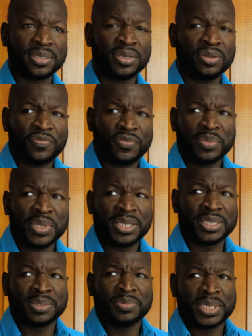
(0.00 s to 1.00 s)
you know, for me,
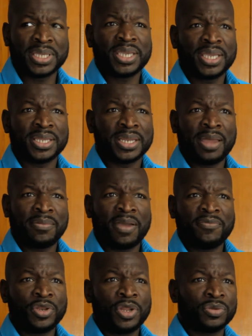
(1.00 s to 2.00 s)
because I'm a kid,
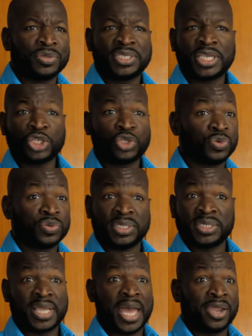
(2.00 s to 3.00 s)
I've no sexual
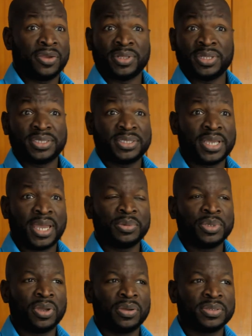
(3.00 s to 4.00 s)
desire at this
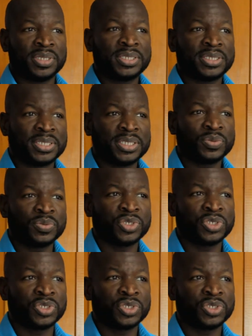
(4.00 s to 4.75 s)
time. You know, this was